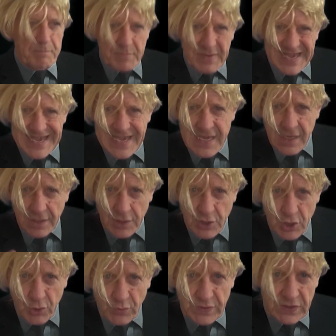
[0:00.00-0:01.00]
be
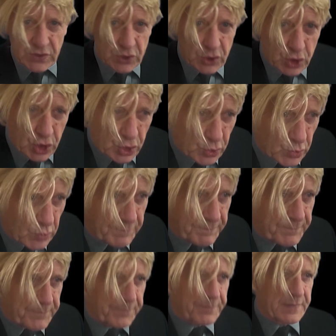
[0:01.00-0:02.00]
used to.
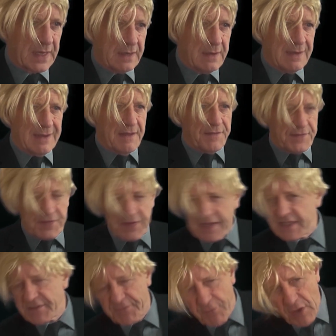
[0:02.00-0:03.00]

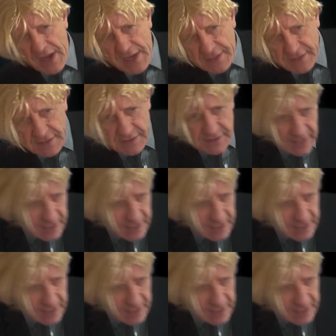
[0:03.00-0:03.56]
This phrase